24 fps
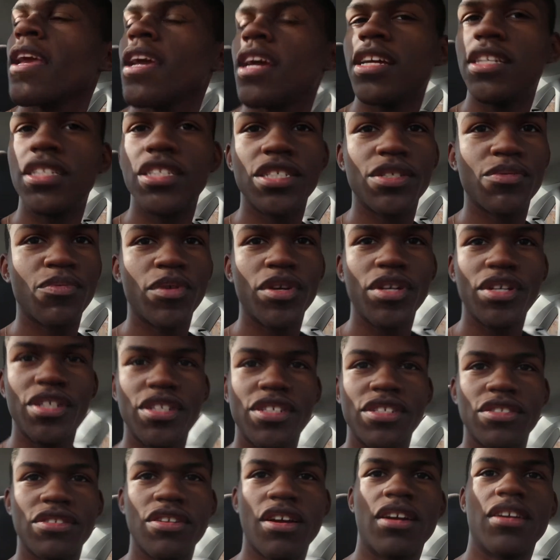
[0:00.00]
I just wanted
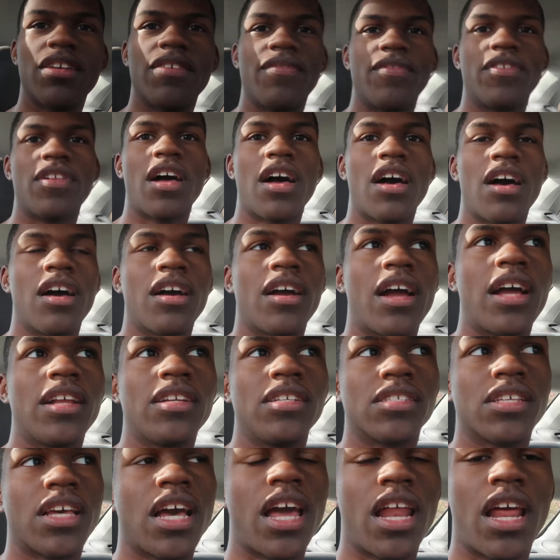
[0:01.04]
to start the vlog. I
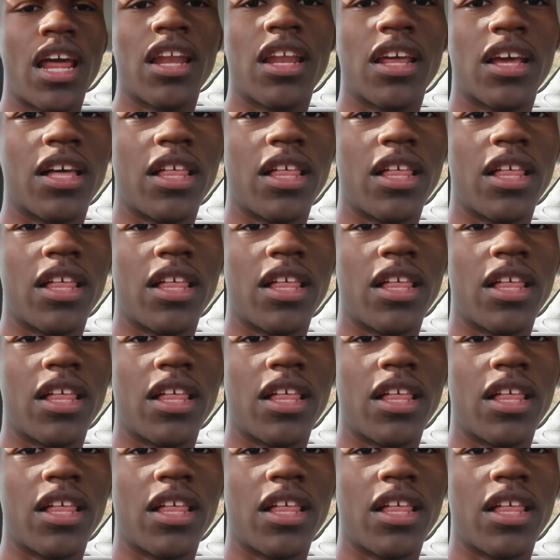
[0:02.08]
just got out of